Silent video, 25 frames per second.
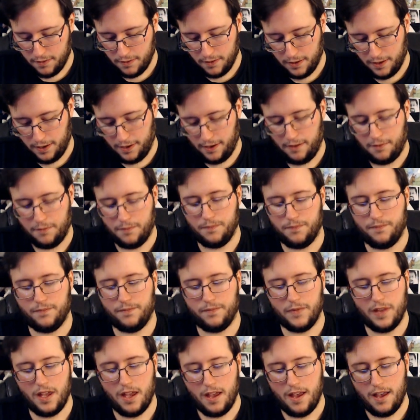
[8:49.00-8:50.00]
There you
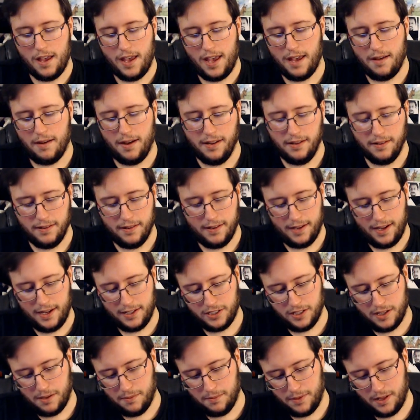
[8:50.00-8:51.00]
go. Anyway,
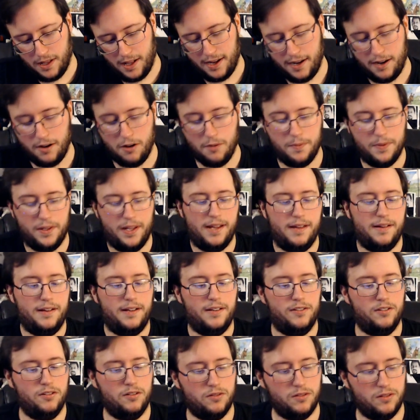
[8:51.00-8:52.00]
actually, I'm glad I opened that
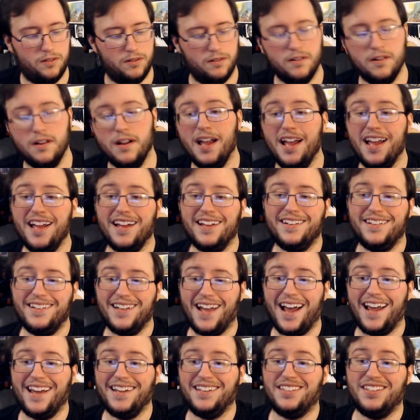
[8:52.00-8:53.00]
because those are
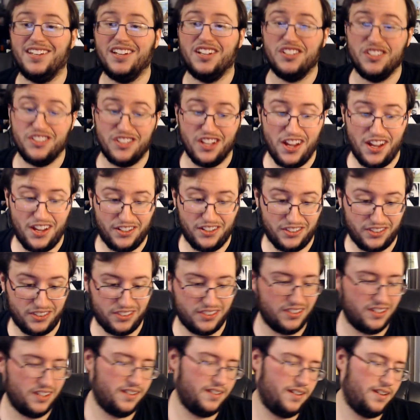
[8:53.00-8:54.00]
nice
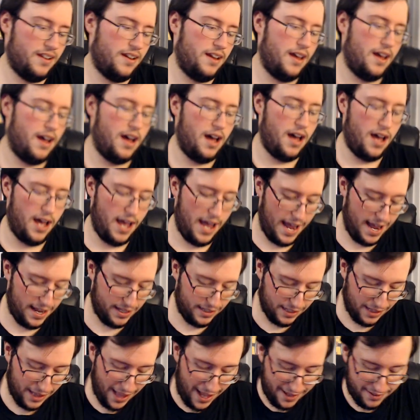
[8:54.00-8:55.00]
discs. Uh,
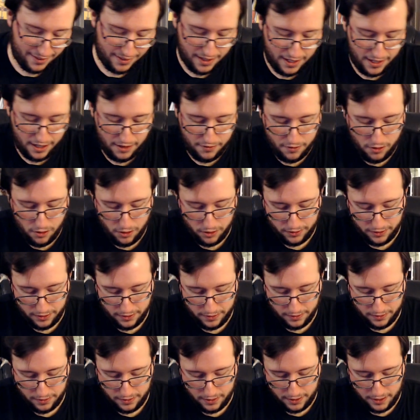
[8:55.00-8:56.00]
and the last thing, of course,
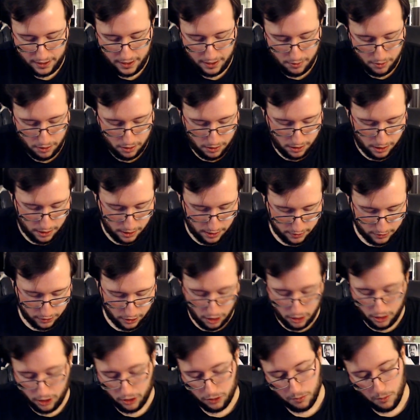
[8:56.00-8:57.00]
is the well, unless
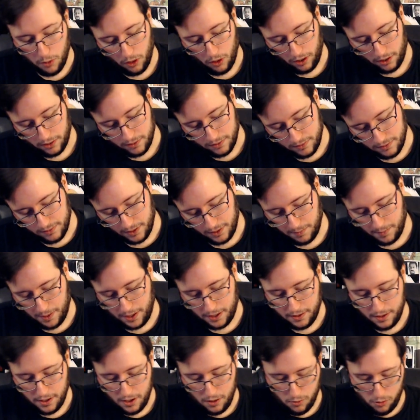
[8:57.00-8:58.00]
no, there's more. Never
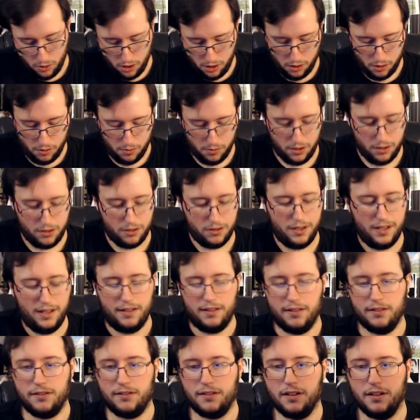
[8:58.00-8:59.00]
mind. Whoa, what are
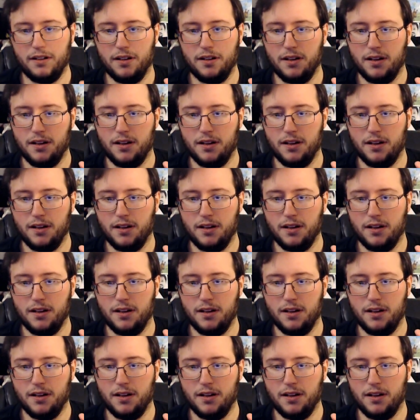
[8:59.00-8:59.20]
these?